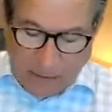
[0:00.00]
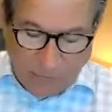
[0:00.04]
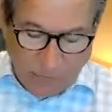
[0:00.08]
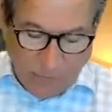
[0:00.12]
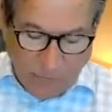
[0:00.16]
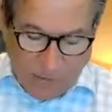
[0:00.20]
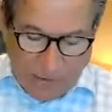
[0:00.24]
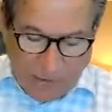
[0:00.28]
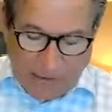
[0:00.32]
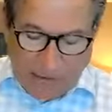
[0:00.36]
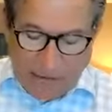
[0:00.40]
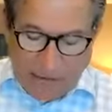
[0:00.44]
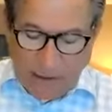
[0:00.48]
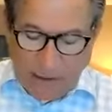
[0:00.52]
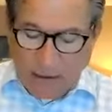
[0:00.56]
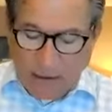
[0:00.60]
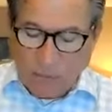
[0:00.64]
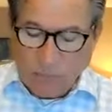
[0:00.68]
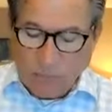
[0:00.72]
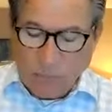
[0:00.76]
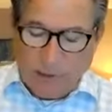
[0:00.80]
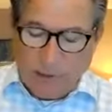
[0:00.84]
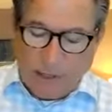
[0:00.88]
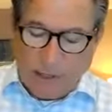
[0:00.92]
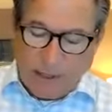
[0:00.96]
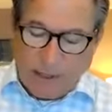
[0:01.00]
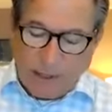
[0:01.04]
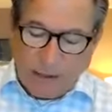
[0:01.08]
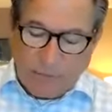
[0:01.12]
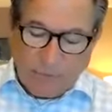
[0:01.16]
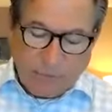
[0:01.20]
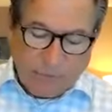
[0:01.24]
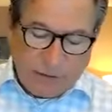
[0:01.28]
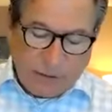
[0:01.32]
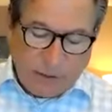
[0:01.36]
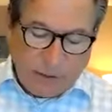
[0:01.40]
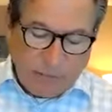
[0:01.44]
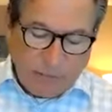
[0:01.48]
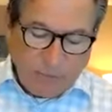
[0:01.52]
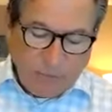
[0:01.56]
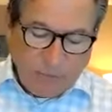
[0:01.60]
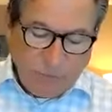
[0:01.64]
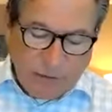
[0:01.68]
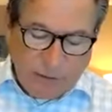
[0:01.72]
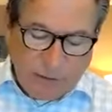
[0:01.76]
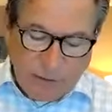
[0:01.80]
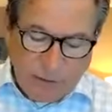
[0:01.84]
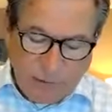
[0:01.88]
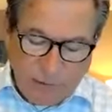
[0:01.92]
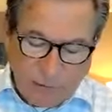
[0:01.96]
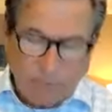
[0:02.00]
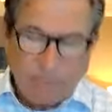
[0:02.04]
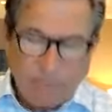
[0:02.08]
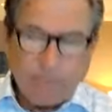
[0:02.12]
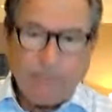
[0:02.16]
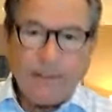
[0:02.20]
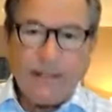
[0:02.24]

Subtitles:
Thinking will not overcome fear,